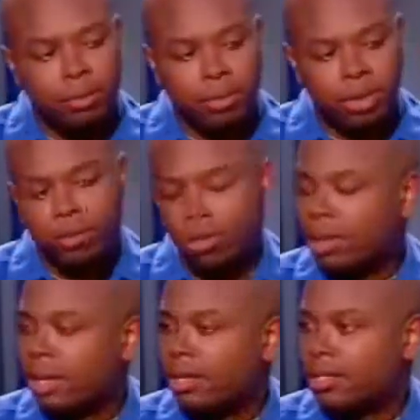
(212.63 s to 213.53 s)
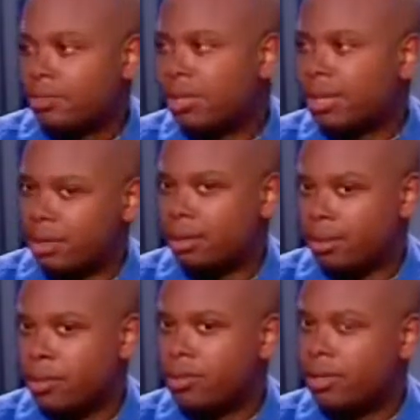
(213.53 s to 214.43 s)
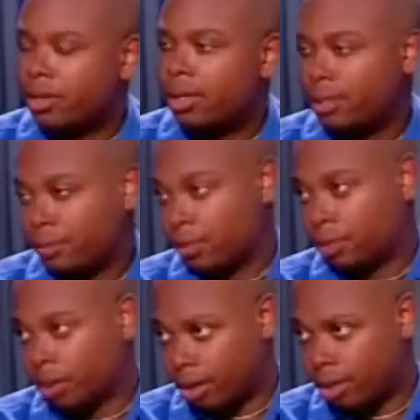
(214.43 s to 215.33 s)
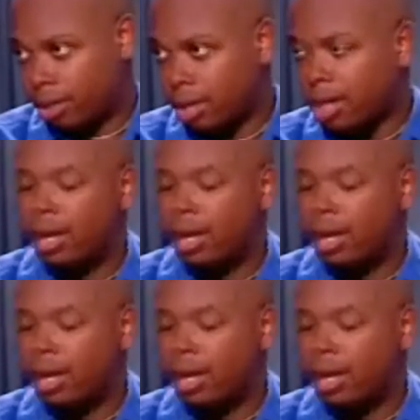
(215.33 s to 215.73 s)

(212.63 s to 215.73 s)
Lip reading: Building the robot is probably the most difficult part,